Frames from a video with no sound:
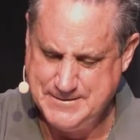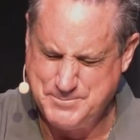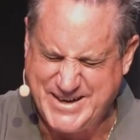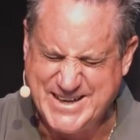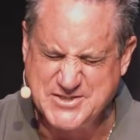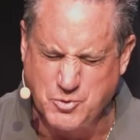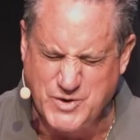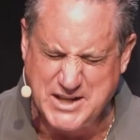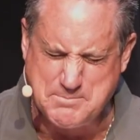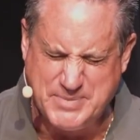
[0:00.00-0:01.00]
Begin to
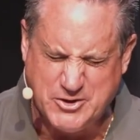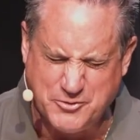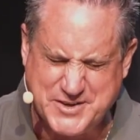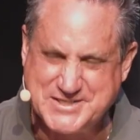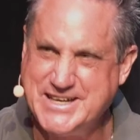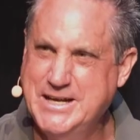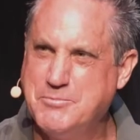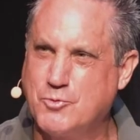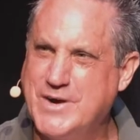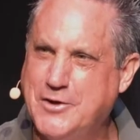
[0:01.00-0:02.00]
really build the team
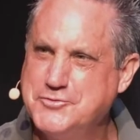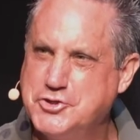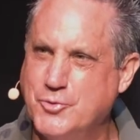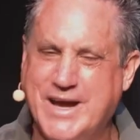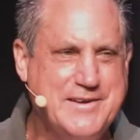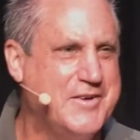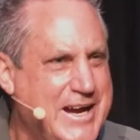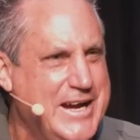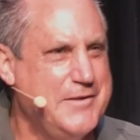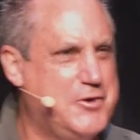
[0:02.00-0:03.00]
around you. And
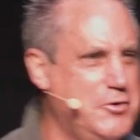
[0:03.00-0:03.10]
if you